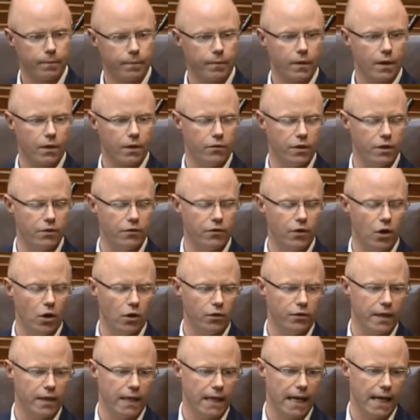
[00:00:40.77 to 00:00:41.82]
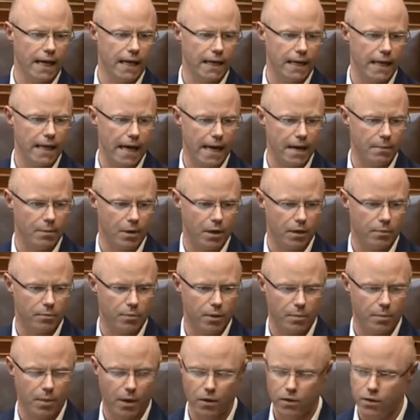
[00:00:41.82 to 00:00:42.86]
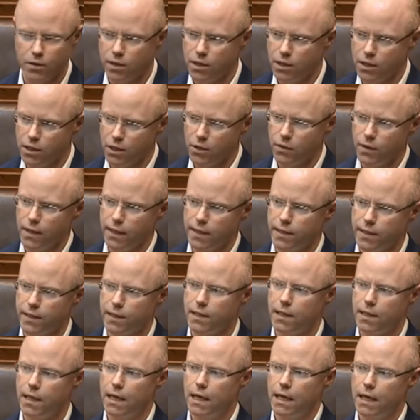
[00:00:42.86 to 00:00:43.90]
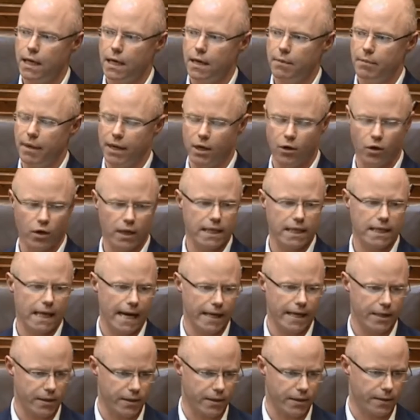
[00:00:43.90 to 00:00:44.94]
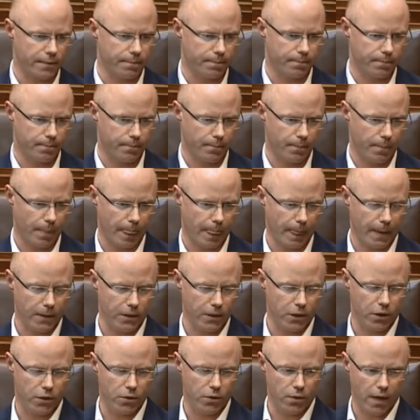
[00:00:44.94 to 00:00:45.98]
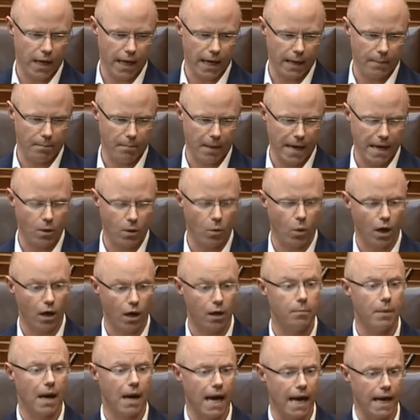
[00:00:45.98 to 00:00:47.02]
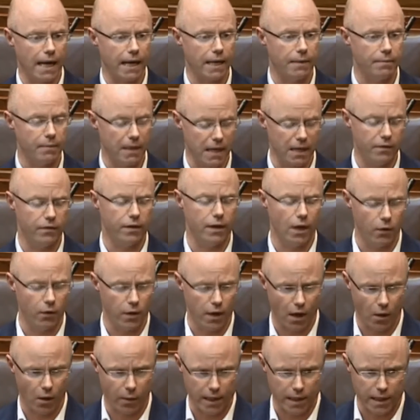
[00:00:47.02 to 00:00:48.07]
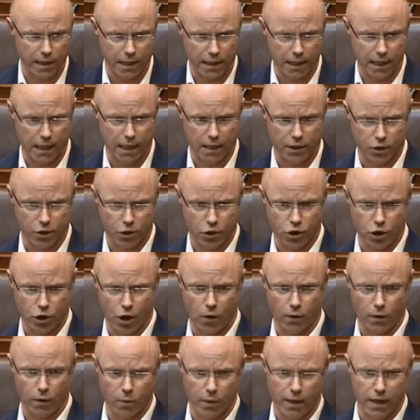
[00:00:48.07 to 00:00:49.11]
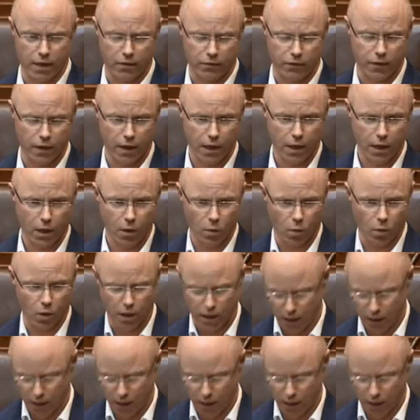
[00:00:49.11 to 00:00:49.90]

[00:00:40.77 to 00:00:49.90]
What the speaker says: Fianna Fáil, Fine Gael and Labour propose to do this by cutting taxes, to make work pay, even though the OECD has just shown that we have one of the